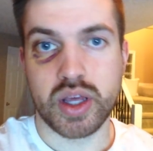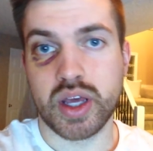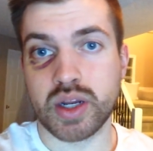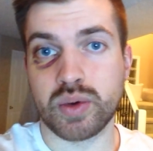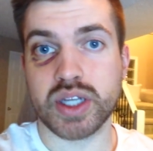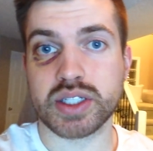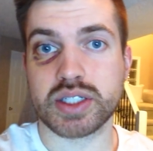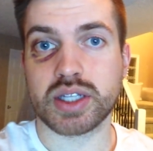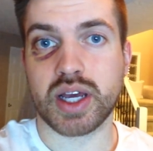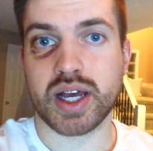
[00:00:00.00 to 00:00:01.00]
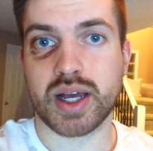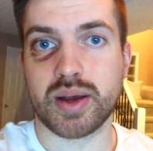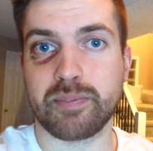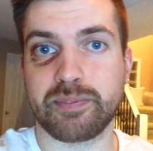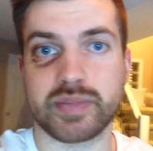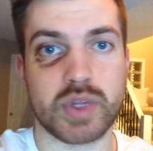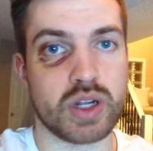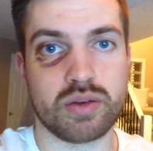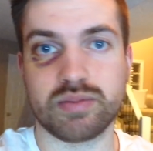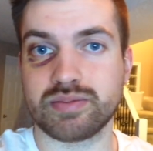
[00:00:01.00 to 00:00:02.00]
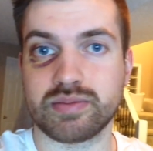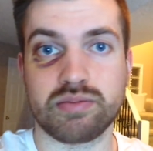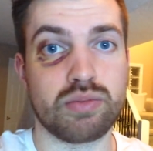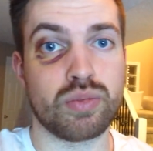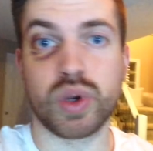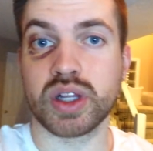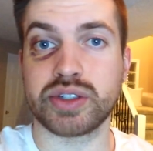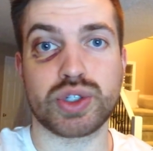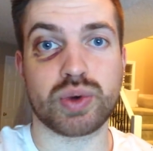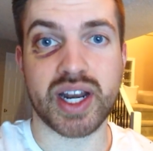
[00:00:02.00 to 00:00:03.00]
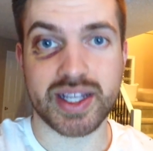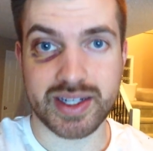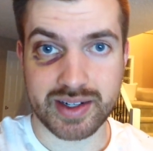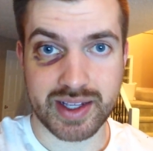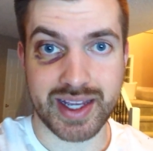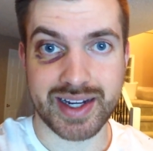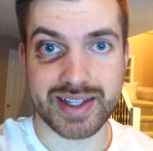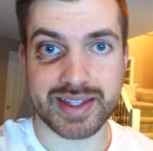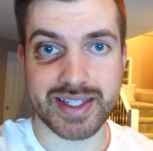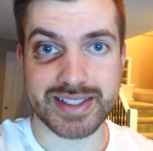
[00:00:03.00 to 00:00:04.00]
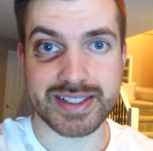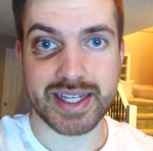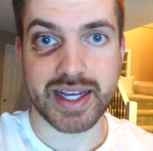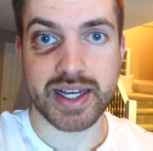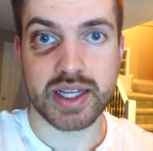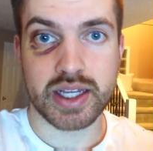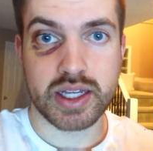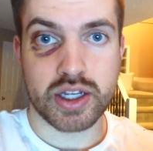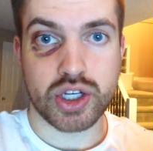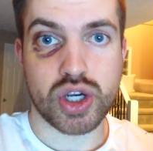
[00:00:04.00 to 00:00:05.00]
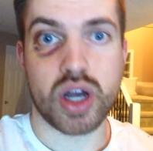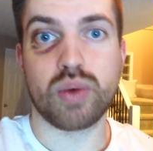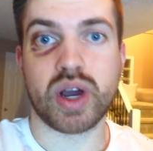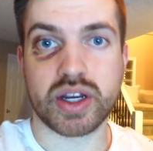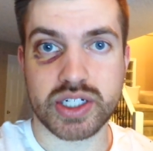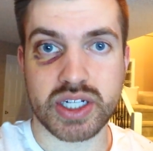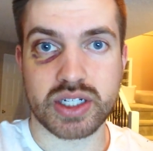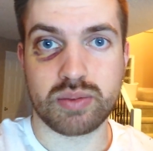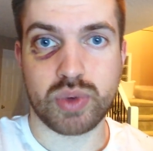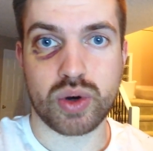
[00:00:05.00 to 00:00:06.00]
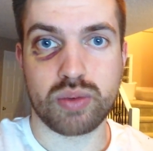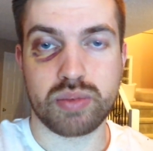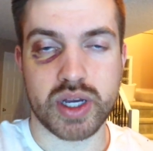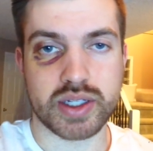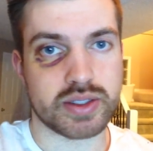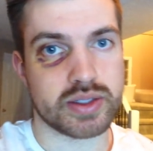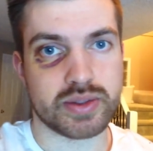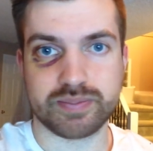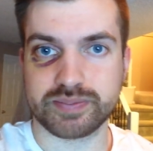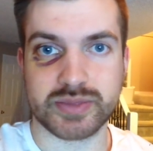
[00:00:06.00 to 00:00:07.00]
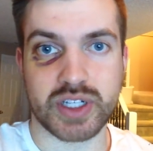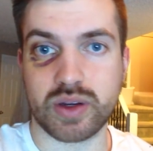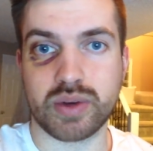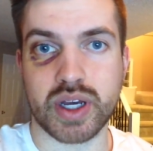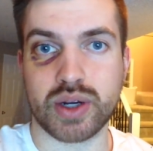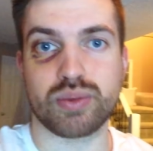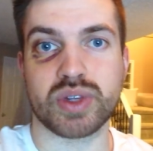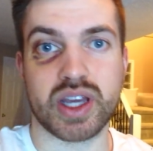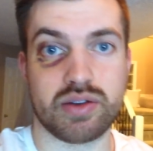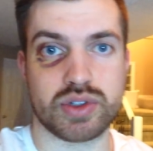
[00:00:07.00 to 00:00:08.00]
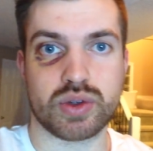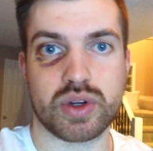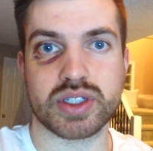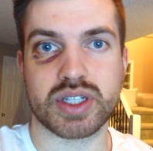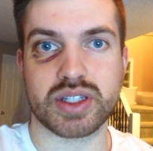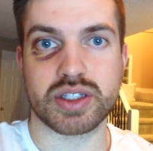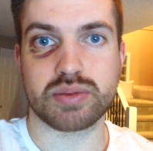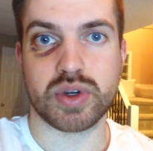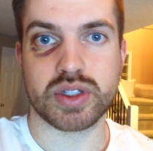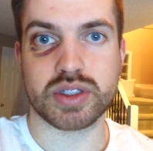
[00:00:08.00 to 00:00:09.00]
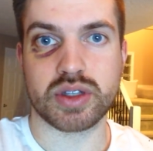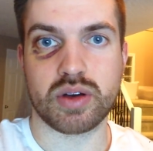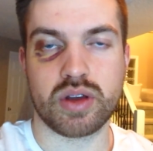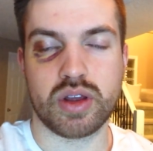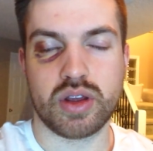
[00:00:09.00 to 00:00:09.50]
anyways, really dreading getting this jaw wired shut tomorrow, but I don't really have a choice at this point. So,